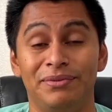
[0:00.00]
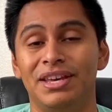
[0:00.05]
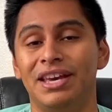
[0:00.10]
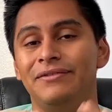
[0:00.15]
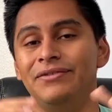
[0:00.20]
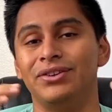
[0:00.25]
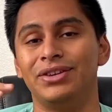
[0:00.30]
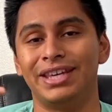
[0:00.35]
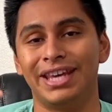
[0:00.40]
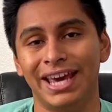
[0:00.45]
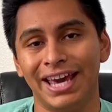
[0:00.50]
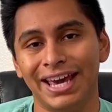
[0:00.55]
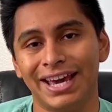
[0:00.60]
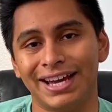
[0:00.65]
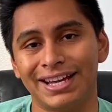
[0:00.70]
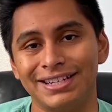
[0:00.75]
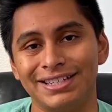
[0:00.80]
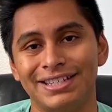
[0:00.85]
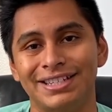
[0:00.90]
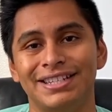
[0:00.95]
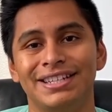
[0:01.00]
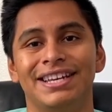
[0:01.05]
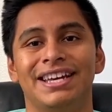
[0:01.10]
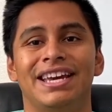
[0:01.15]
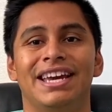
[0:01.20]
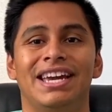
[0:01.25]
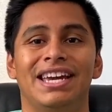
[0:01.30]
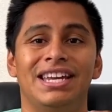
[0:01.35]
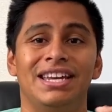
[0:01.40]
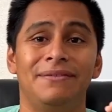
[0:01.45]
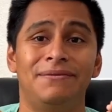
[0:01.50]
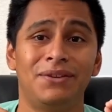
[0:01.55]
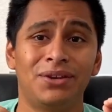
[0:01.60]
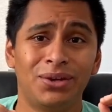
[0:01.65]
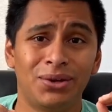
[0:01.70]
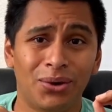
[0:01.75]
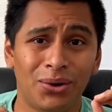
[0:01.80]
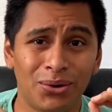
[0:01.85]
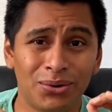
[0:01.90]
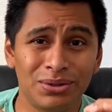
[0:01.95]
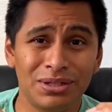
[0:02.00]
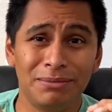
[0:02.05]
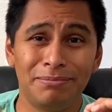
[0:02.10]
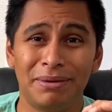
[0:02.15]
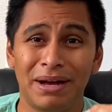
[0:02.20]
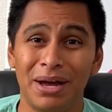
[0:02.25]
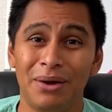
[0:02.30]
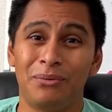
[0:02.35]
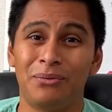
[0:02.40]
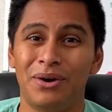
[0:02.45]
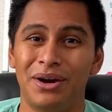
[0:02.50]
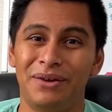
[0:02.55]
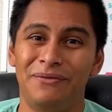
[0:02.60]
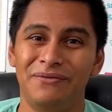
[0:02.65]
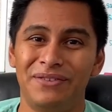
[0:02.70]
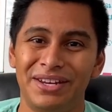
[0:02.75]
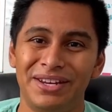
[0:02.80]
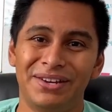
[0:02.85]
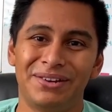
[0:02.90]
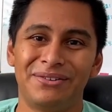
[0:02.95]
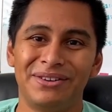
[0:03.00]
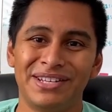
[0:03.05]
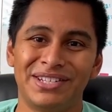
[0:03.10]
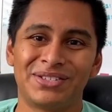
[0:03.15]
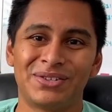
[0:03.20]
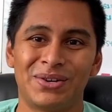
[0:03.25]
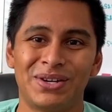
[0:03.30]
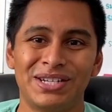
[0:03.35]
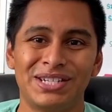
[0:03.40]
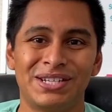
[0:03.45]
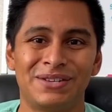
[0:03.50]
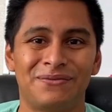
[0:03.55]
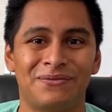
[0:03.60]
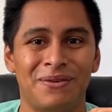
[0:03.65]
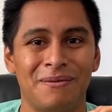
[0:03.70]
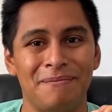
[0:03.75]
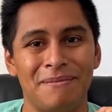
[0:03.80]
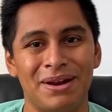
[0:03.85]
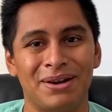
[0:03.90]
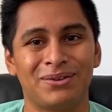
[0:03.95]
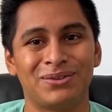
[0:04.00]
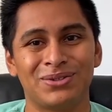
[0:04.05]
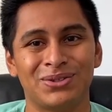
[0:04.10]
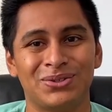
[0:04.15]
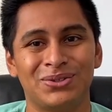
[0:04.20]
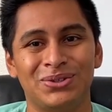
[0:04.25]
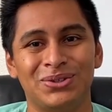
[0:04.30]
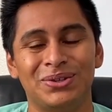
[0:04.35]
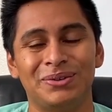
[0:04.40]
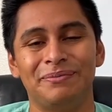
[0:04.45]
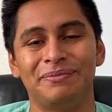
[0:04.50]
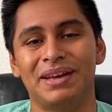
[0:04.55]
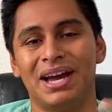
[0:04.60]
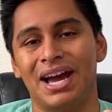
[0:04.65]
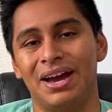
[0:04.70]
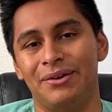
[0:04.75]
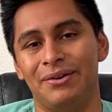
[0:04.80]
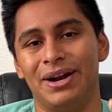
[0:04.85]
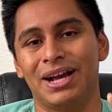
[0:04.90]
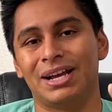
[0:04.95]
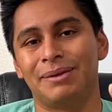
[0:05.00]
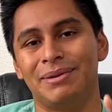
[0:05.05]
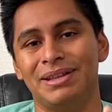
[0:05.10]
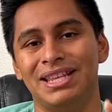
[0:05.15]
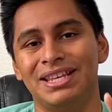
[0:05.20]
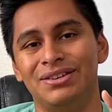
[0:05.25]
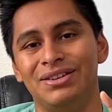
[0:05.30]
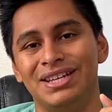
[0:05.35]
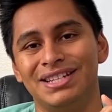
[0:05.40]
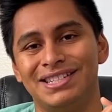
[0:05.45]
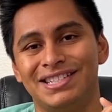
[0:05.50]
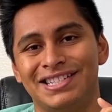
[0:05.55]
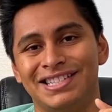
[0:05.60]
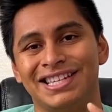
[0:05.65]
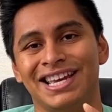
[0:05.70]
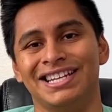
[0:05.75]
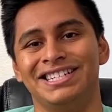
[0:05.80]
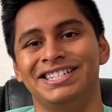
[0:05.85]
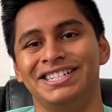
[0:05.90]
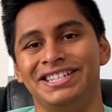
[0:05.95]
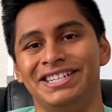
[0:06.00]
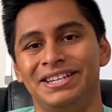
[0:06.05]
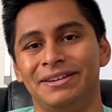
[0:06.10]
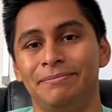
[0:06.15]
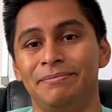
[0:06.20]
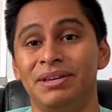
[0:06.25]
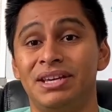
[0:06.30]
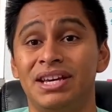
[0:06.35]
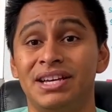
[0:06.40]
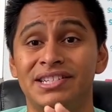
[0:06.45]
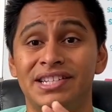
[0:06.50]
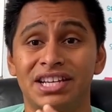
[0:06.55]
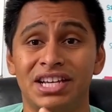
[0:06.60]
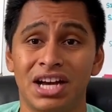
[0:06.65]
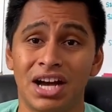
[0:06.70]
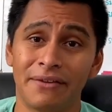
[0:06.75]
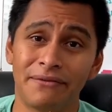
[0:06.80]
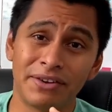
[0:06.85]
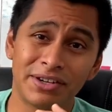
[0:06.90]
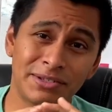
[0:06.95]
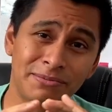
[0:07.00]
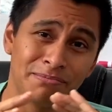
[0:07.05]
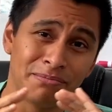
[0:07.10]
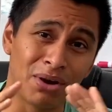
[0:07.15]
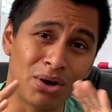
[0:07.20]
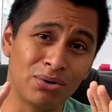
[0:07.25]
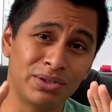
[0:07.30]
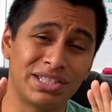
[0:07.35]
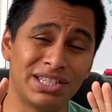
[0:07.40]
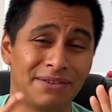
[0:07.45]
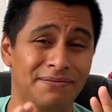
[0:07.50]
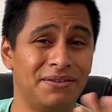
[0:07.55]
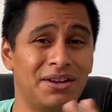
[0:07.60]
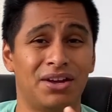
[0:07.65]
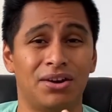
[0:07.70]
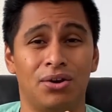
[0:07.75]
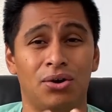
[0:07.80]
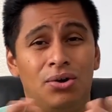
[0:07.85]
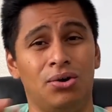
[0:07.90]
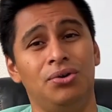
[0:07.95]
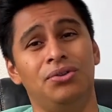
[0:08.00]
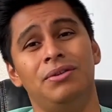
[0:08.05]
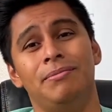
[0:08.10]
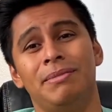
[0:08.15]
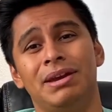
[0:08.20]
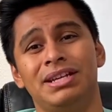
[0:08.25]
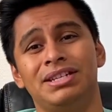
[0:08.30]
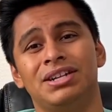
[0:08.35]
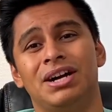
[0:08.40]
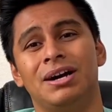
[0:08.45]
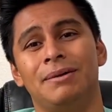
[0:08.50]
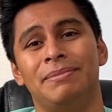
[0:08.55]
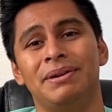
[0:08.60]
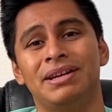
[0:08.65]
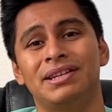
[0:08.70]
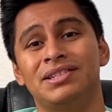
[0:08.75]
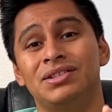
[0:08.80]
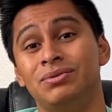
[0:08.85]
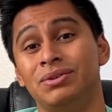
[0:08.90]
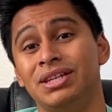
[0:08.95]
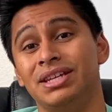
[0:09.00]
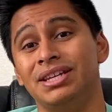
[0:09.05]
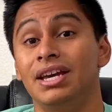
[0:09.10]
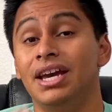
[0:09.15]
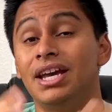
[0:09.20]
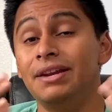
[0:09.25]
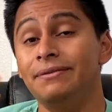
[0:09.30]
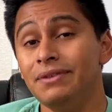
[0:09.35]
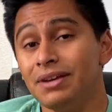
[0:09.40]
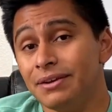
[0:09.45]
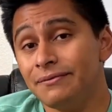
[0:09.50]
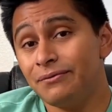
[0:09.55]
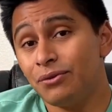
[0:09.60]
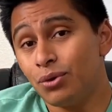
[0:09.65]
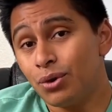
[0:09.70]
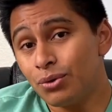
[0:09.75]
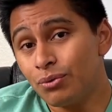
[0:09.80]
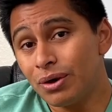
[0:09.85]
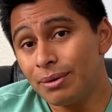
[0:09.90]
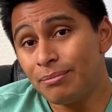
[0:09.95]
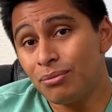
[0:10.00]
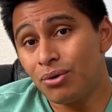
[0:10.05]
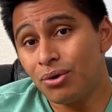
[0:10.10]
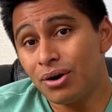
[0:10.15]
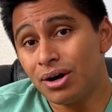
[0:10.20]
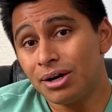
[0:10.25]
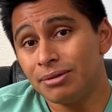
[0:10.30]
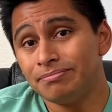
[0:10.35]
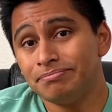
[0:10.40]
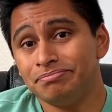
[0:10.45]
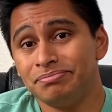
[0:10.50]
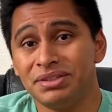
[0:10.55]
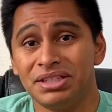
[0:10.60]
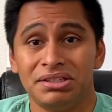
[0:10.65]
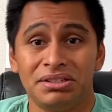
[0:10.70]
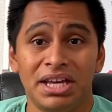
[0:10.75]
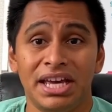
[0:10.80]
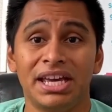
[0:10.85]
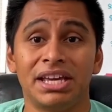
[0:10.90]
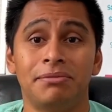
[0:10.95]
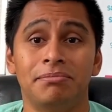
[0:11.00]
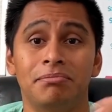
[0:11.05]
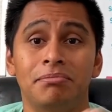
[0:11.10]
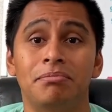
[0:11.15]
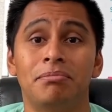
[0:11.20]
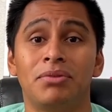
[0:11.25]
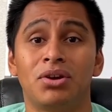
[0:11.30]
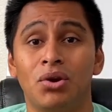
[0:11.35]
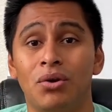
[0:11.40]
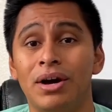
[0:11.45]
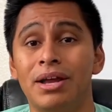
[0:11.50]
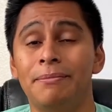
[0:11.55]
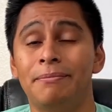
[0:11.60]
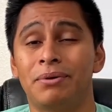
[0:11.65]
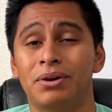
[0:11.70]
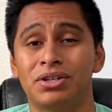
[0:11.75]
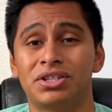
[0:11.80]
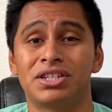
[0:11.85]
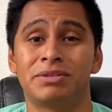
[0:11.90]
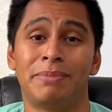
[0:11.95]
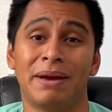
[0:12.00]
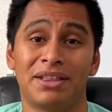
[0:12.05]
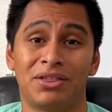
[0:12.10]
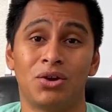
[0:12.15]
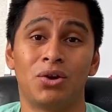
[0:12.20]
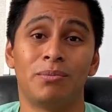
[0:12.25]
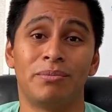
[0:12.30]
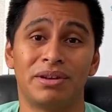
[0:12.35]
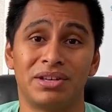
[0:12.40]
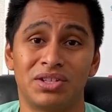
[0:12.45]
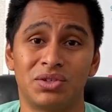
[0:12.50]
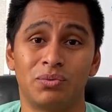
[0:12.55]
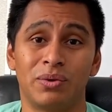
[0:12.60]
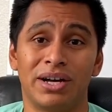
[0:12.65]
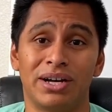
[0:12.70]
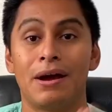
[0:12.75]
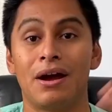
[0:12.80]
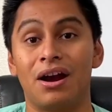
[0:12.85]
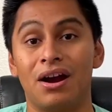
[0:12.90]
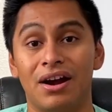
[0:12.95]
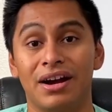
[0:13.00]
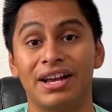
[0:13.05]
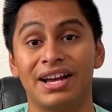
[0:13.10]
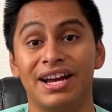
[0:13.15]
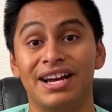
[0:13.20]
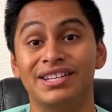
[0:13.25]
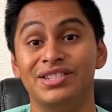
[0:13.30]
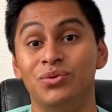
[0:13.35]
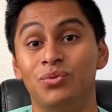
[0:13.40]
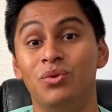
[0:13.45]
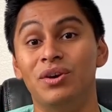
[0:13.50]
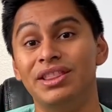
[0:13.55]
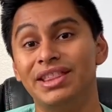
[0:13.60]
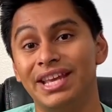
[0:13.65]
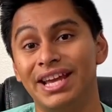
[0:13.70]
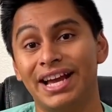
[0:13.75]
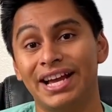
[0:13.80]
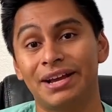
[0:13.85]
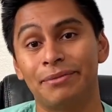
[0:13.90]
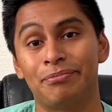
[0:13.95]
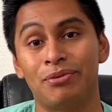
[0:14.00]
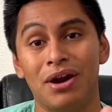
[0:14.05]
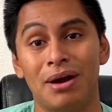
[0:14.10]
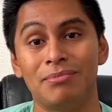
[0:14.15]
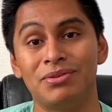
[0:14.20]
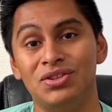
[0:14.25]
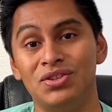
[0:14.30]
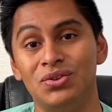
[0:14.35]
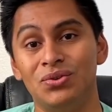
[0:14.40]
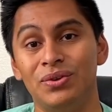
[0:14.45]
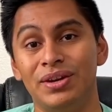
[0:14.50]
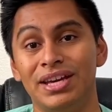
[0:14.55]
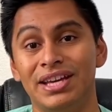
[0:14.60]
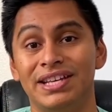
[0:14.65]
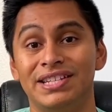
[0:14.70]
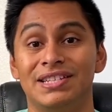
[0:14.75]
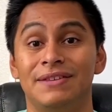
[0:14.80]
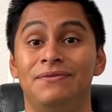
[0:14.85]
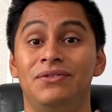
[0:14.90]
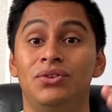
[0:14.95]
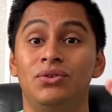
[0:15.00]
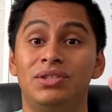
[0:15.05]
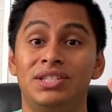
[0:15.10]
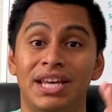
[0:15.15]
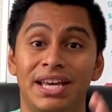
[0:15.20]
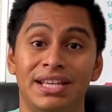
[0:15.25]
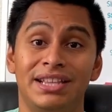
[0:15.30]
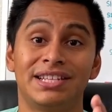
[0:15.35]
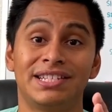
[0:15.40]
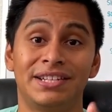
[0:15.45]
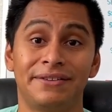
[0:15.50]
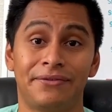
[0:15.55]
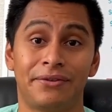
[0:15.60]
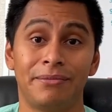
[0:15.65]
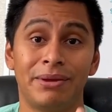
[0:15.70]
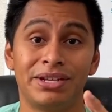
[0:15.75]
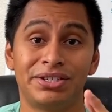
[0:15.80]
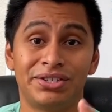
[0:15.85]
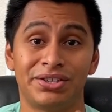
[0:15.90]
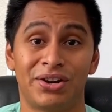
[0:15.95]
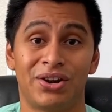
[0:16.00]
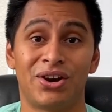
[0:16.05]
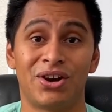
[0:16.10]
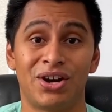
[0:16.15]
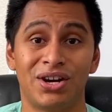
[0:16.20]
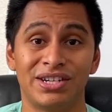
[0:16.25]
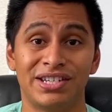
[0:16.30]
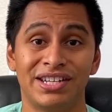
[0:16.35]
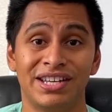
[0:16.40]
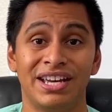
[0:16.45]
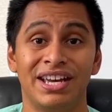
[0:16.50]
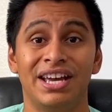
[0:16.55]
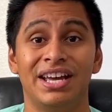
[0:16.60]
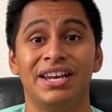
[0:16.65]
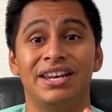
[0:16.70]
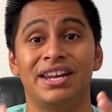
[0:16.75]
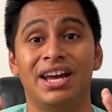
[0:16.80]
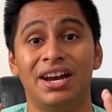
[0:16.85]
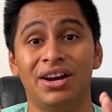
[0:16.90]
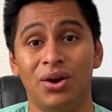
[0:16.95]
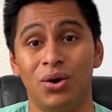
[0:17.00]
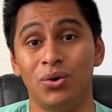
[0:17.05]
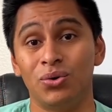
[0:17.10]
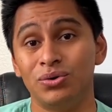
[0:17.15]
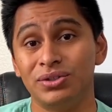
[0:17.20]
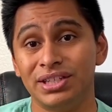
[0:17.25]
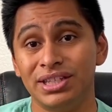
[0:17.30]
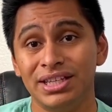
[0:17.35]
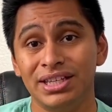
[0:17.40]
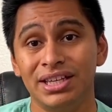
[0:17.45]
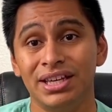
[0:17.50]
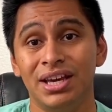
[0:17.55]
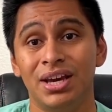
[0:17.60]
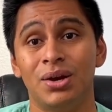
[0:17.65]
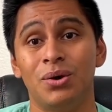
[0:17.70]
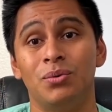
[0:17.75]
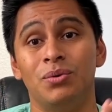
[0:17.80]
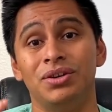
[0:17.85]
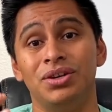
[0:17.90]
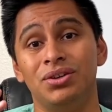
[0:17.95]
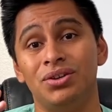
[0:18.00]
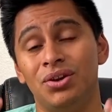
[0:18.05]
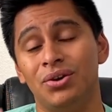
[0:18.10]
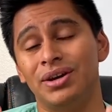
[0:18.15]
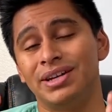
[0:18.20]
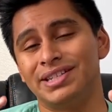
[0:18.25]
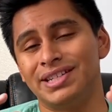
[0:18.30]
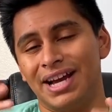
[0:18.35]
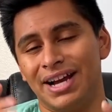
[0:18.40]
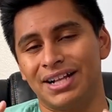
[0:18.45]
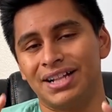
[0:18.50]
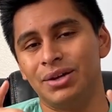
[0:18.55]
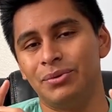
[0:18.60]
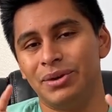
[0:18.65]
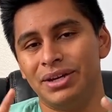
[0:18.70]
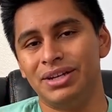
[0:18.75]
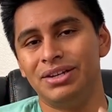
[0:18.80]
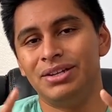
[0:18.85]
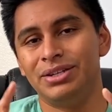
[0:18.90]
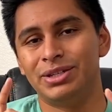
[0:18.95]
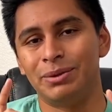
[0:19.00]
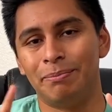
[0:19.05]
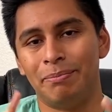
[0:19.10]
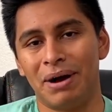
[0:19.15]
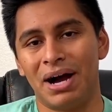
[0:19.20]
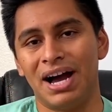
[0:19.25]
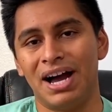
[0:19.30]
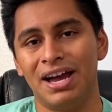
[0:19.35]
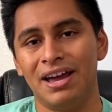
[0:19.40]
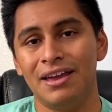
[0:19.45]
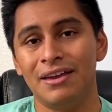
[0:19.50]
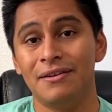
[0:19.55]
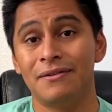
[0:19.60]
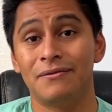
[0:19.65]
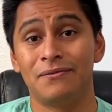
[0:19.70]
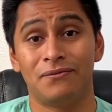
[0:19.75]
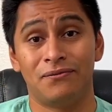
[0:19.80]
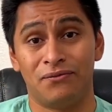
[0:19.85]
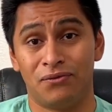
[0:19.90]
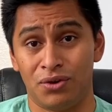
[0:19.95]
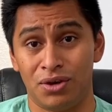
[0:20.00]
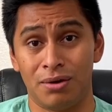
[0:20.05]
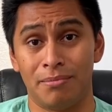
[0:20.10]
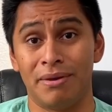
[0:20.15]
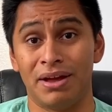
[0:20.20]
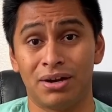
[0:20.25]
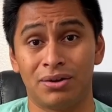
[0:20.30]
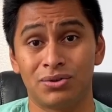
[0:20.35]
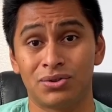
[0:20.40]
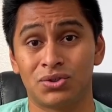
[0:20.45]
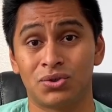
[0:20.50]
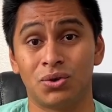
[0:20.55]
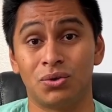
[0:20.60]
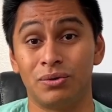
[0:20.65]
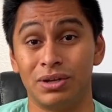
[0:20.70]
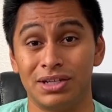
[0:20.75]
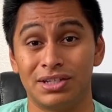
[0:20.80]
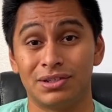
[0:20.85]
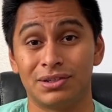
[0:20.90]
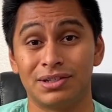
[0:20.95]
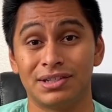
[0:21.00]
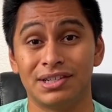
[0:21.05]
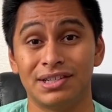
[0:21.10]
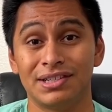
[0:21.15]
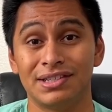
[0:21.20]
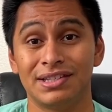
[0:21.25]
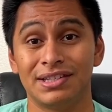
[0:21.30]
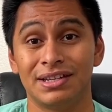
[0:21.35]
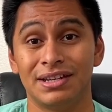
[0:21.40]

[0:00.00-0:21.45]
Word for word: If you can't, and if you could only buy one video resource from medical school, I recommend that you get Sketchy because it covers most, if not all, the main topics you need. And if you can afford one more, then hey, go ahead and purchase Pathoma as well. All right, guys, one thing I can promise you is if you take this information to heart, not only will you know exactly what you need to buy for your medical school resources,